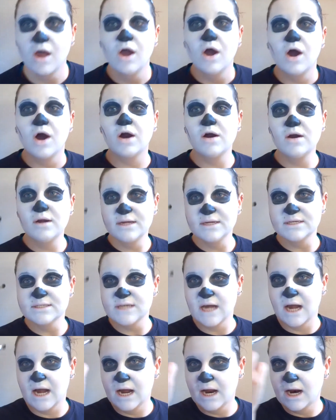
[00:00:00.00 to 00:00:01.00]
her
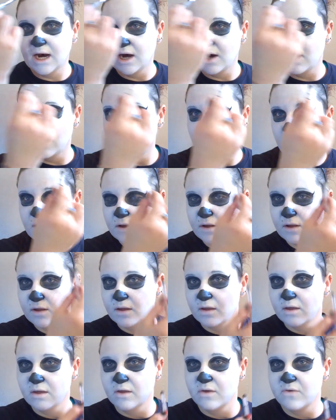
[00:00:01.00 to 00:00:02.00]
entire
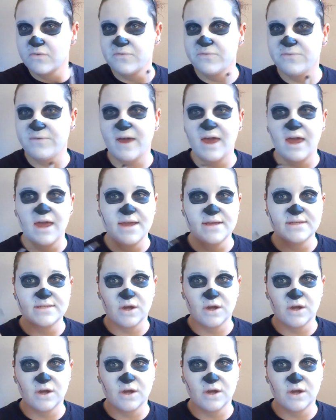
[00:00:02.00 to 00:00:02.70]
face